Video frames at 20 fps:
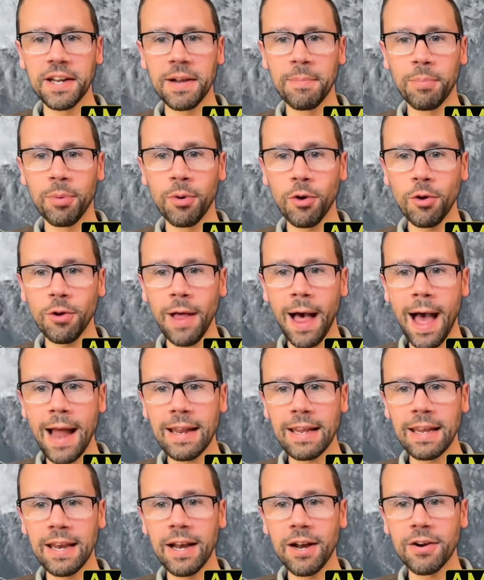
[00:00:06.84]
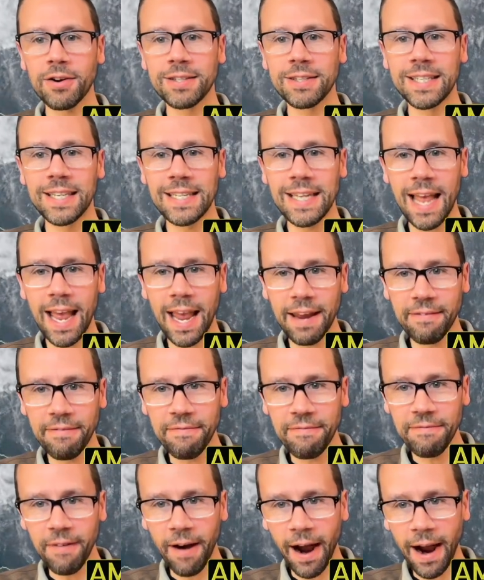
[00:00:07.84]
pull out of here today.
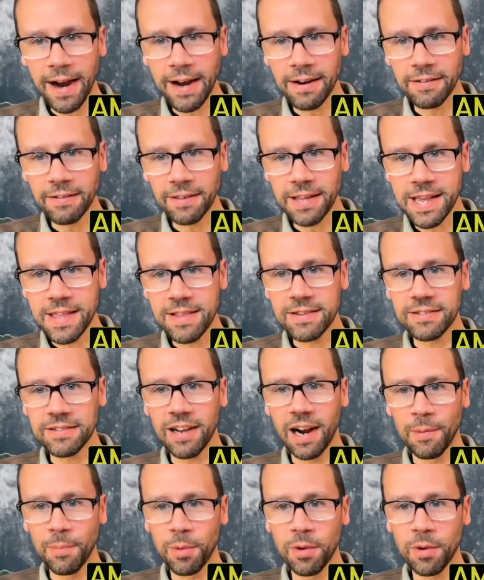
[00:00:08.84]
Finally, this upper